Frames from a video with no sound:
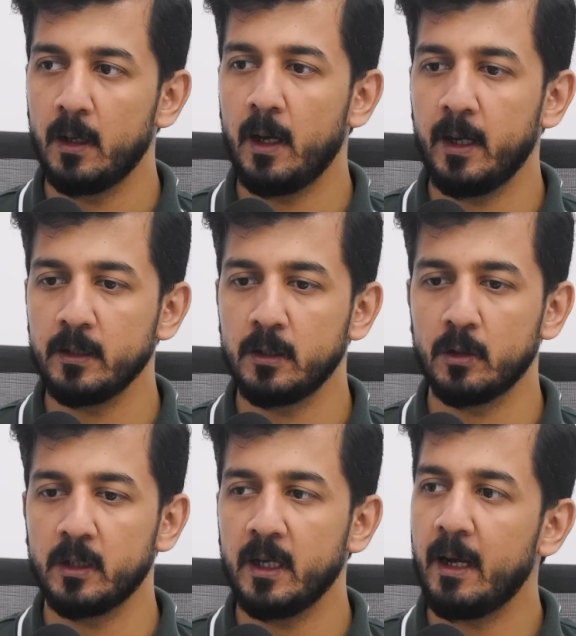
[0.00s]
and
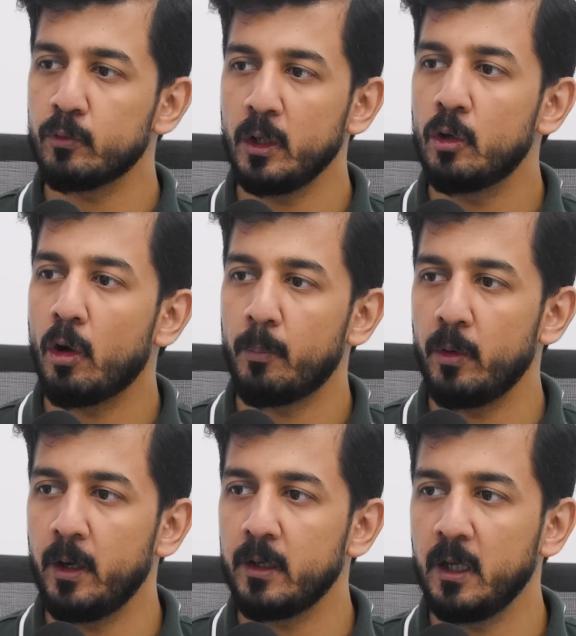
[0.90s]
you're gonna have to
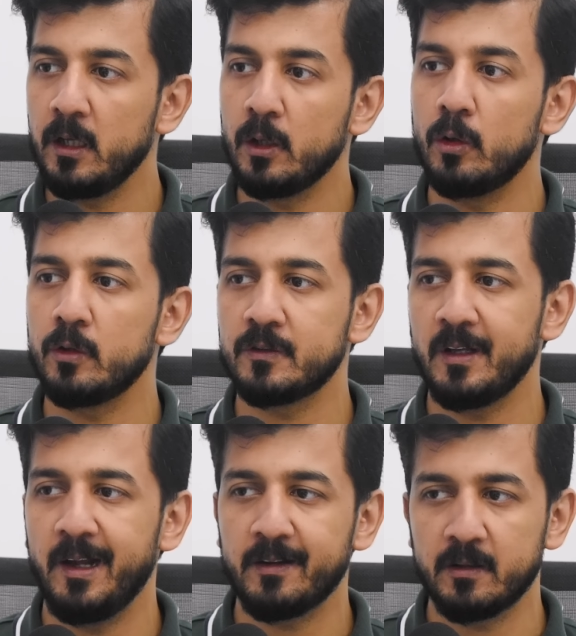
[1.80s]
incorporate in your
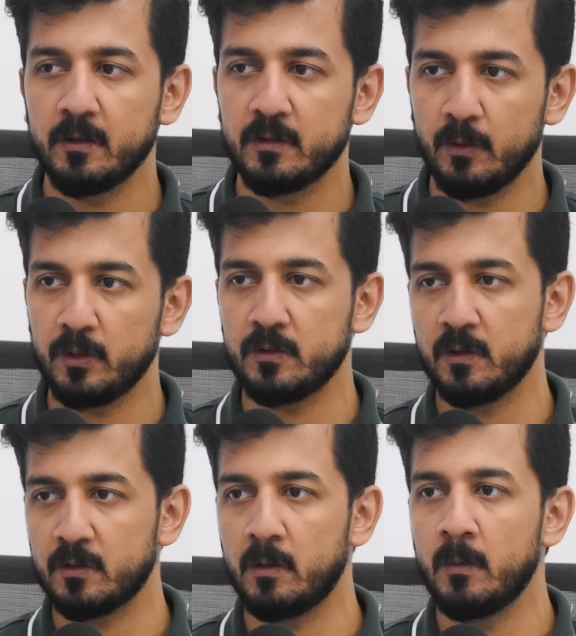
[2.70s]
selected safety
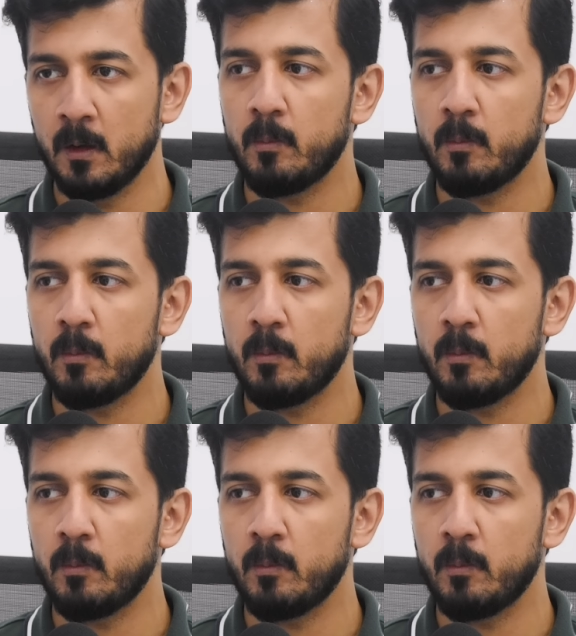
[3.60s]
system.